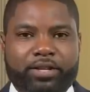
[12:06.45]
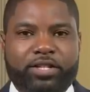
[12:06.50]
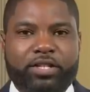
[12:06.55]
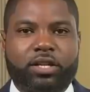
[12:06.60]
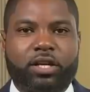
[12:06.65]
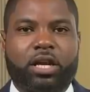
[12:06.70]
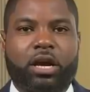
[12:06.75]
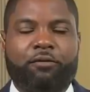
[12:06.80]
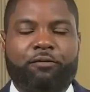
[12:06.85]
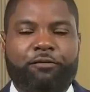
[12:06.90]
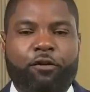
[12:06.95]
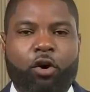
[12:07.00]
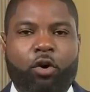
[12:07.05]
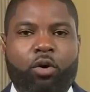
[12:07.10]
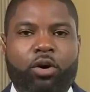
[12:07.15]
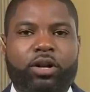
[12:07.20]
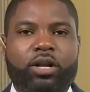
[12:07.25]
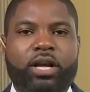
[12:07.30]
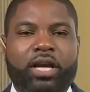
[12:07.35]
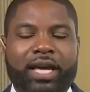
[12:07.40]
Americans need to
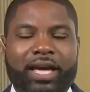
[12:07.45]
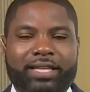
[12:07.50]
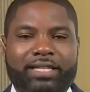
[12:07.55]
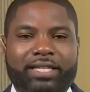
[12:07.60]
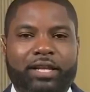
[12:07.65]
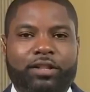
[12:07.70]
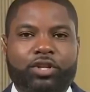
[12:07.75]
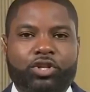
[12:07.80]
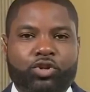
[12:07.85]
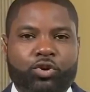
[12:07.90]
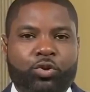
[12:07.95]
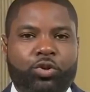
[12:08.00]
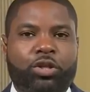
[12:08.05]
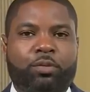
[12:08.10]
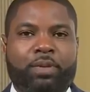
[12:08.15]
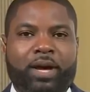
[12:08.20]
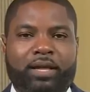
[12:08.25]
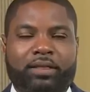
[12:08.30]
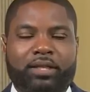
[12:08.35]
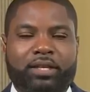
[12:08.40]
come forward and tell
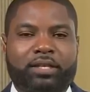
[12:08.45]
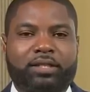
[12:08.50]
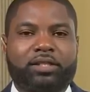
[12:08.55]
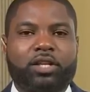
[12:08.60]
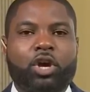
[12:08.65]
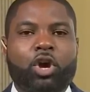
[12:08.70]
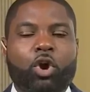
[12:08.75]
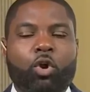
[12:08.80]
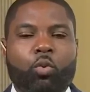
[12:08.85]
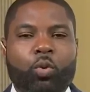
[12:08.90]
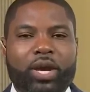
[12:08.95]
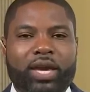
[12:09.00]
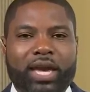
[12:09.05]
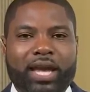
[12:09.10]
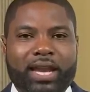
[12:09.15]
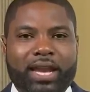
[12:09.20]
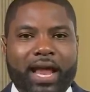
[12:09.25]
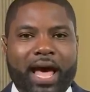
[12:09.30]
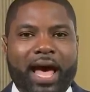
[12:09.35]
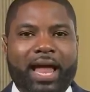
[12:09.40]
the truth about this.
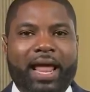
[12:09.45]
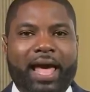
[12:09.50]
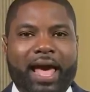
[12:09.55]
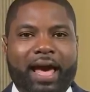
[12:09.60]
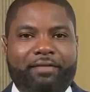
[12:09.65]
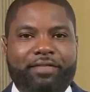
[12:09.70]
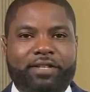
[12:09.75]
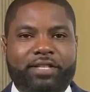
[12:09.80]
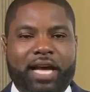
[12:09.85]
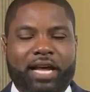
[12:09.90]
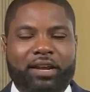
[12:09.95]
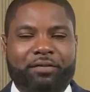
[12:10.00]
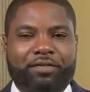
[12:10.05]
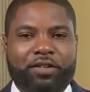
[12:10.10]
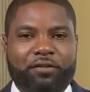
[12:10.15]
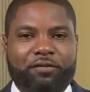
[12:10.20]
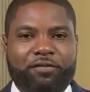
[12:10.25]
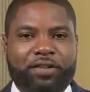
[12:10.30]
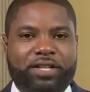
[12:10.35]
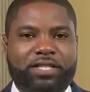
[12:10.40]
We cannot have
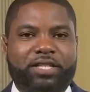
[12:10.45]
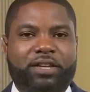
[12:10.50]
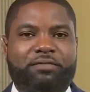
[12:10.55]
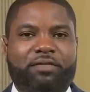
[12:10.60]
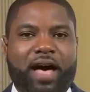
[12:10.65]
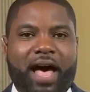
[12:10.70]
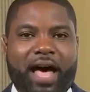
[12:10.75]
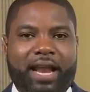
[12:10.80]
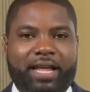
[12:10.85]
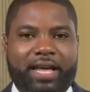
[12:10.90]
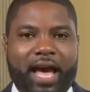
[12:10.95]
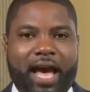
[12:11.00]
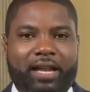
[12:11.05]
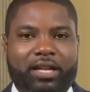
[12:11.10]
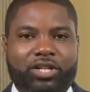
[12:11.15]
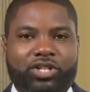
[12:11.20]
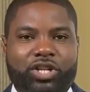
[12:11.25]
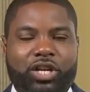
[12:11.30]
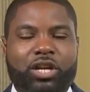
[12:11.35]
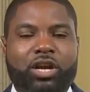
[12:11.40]
this kind of divisive
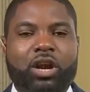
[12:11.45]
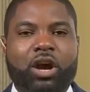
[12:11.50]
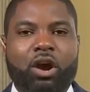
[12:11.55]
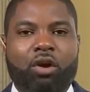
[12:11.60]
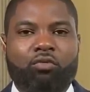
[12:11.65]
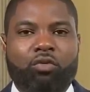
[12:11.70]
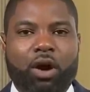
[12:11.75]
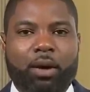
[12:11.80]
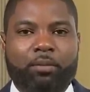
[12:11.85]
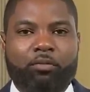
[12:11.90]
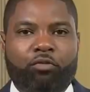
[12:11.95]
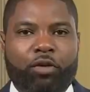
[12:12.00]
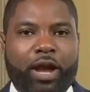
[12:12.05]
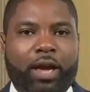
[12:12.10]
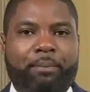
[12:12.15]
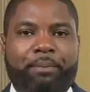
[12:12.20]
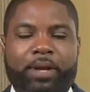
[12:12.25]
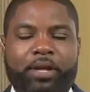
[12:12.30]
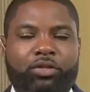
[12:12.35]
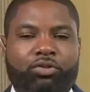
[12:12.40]
ideology
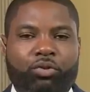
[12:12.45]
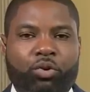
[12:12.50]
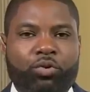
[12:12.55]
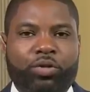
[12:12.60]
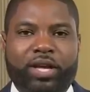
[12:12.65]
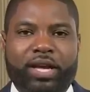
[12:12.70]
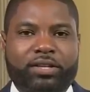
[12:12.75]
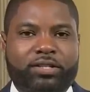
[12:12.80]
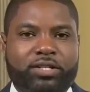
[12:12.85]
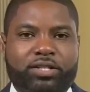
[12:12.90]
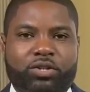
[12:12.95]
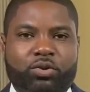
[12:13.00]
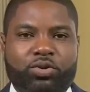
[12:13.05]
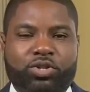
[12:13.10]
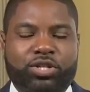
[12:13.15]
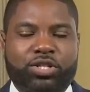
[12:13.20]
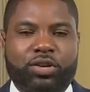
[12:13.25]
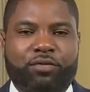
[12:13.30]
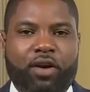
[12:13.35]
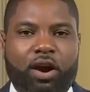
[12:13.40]
run rampant through the
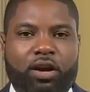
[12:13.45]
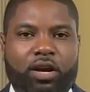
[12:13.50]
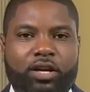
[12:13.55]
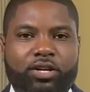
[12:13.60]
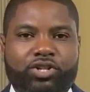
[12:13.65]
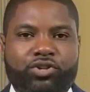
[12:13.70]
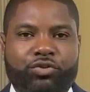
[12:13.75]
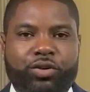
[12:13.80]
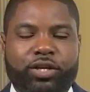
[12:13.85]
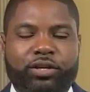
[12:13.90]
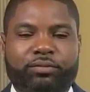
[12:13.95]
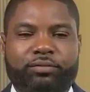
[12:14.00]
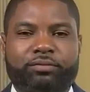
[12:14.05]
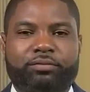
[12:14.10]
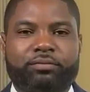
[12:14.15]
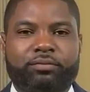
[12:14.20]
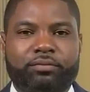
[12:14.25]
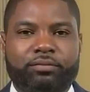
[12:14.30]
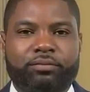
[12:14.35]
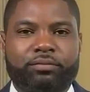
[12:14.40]
institutions of our
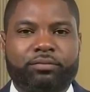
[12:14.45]
country.